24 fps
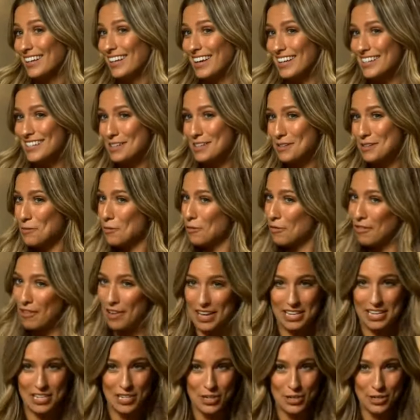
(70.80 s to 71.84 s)
gets into a
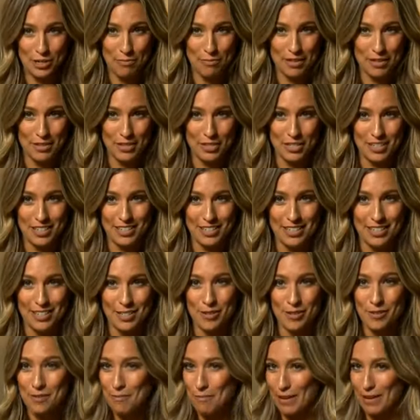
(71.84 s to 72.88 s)
relationship that she
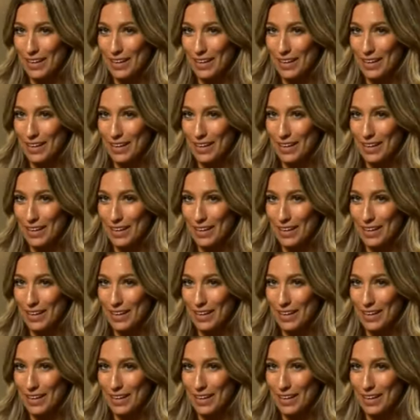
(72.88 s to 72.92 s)
shouldn't